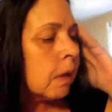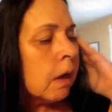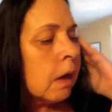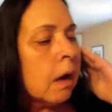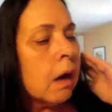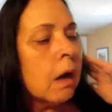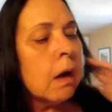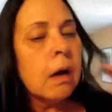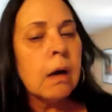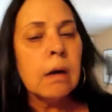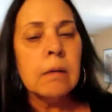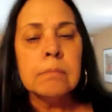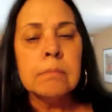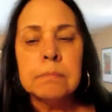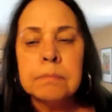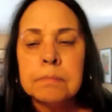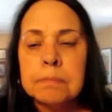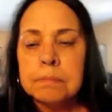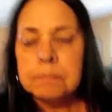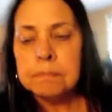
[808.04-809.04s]

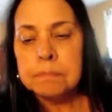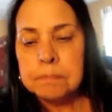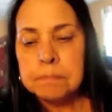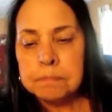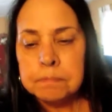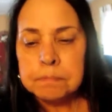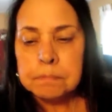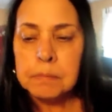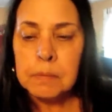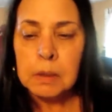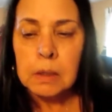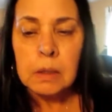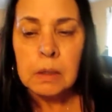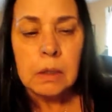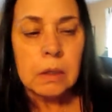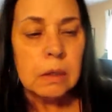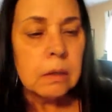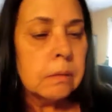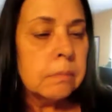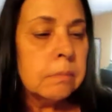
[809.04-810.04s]

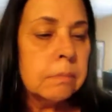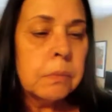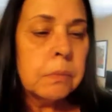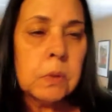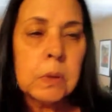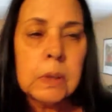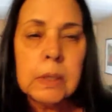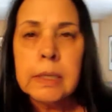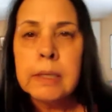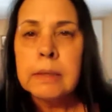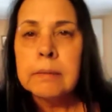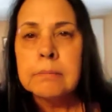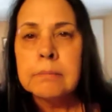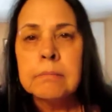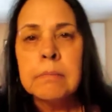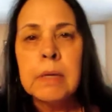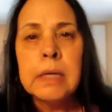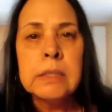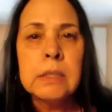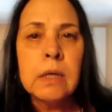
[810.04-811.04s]
Um, boy,
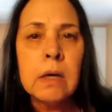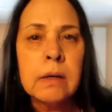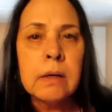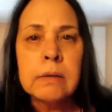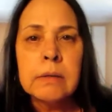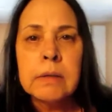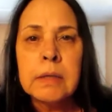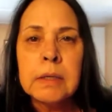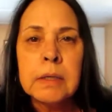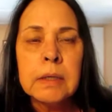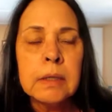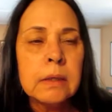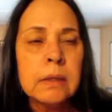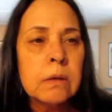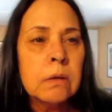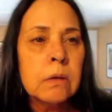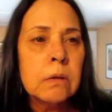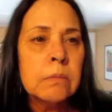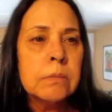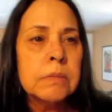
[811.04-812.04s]
my daughter can get
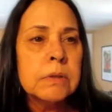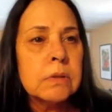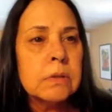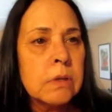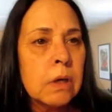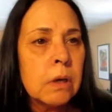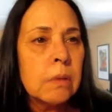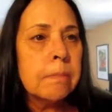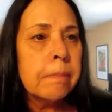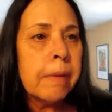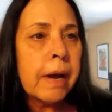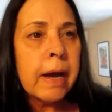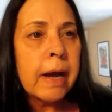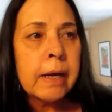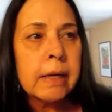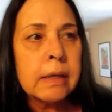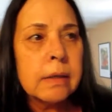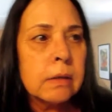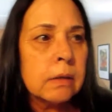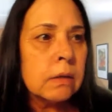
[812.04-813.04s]
home and start
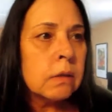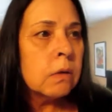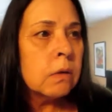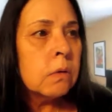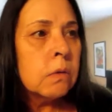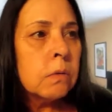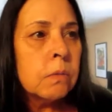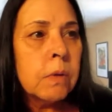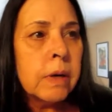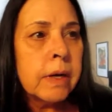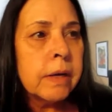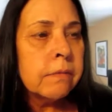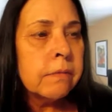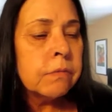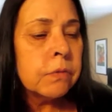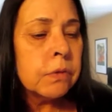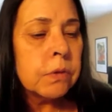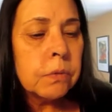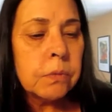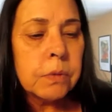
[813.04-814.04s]
packing to go away
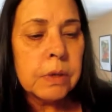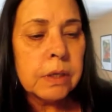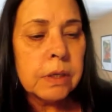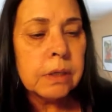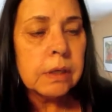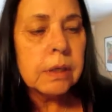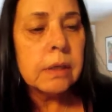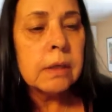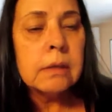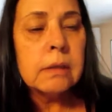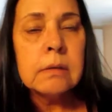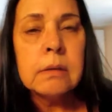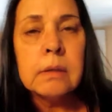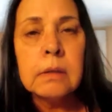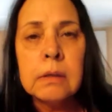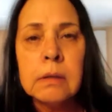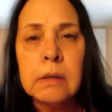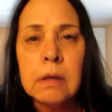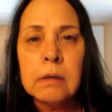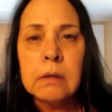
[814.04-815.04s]
for the weekend
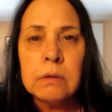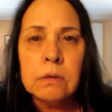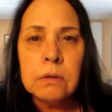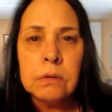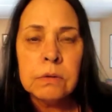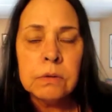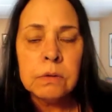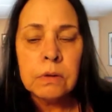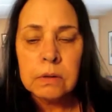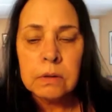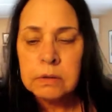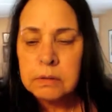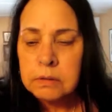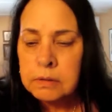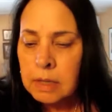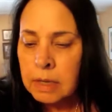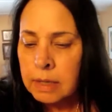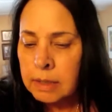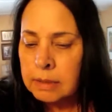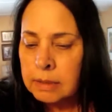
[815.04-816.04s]
in a New York
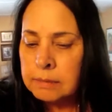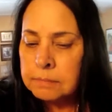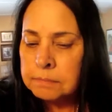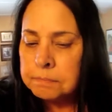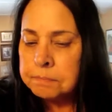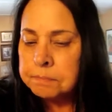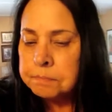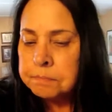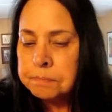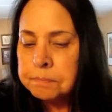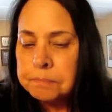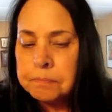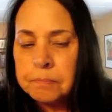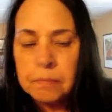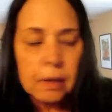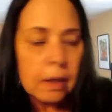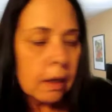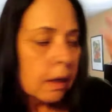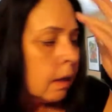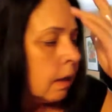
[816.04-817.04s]
second.
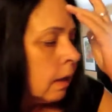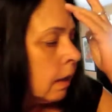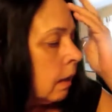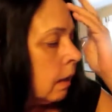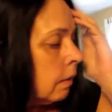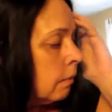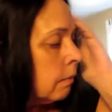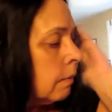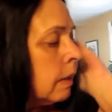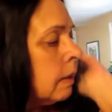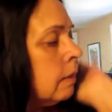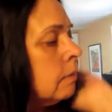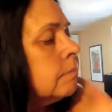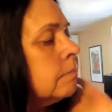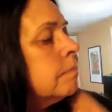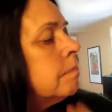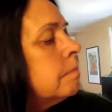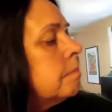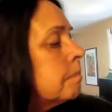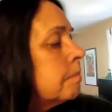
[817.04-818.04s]
Well,
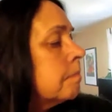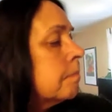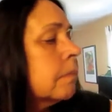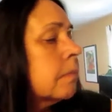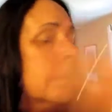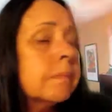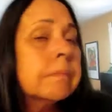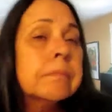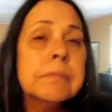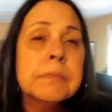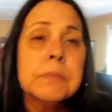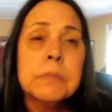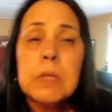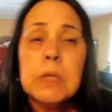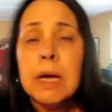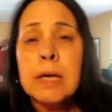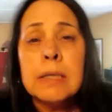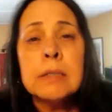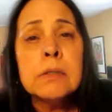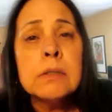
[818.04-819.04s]

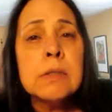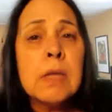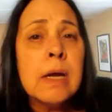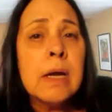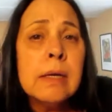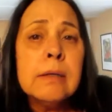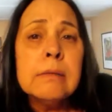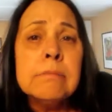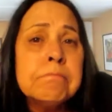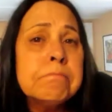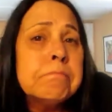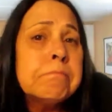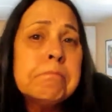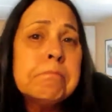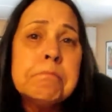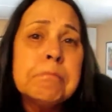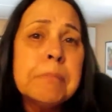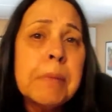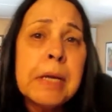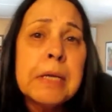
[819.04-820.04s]
I just thought I'd
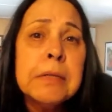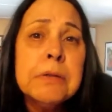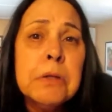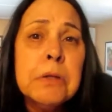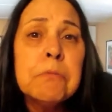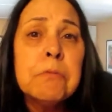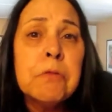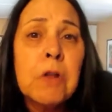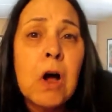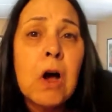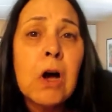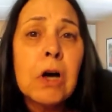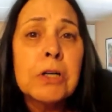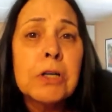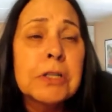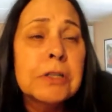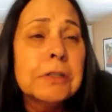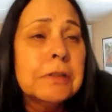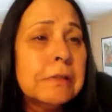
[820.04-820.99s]
end the vlog.